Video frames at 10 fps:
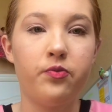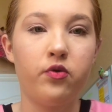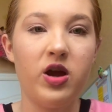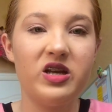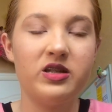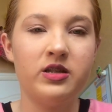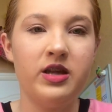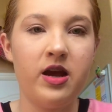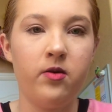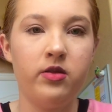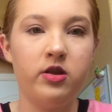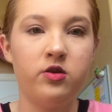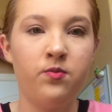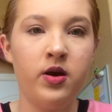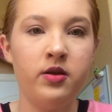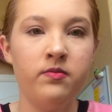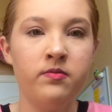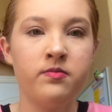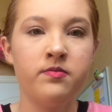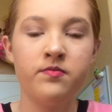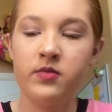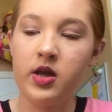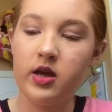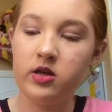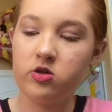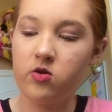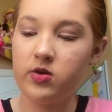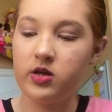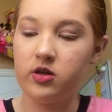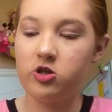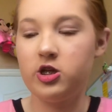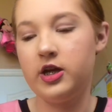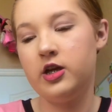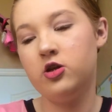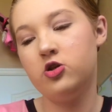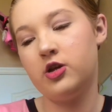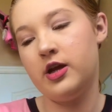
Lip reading: press down this button and it's going to change,